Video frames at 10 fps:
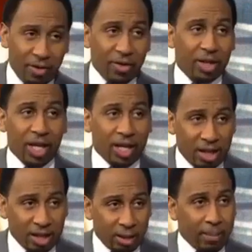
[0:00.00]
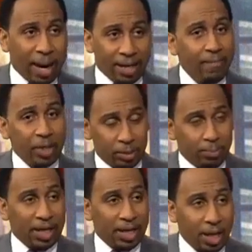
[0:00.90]
even thinking that somebody is
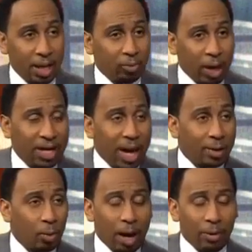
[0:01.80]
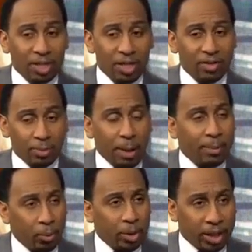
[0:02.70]
better than him right now at the wide receiver spot,
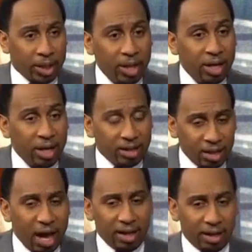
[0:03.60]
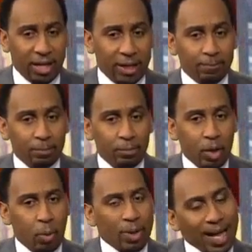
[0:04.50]
but we'll get into that later.
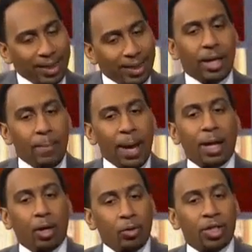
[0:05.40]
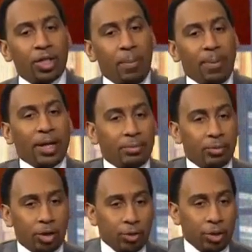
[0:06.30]
When I think about Odell
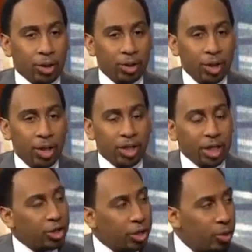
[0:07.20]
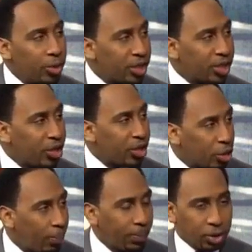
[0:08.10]
Beckham Jr., this dude is a
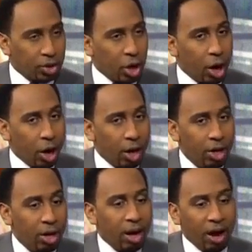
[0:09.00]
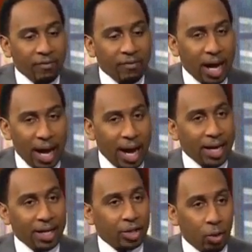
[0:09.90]
superstar of the
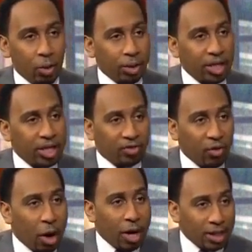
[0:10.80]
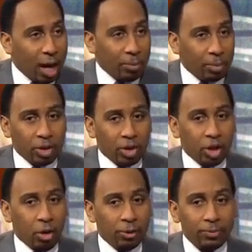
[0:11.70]
highest order as far as I'm
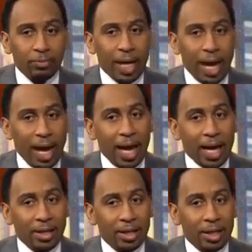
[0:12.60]
concerned, and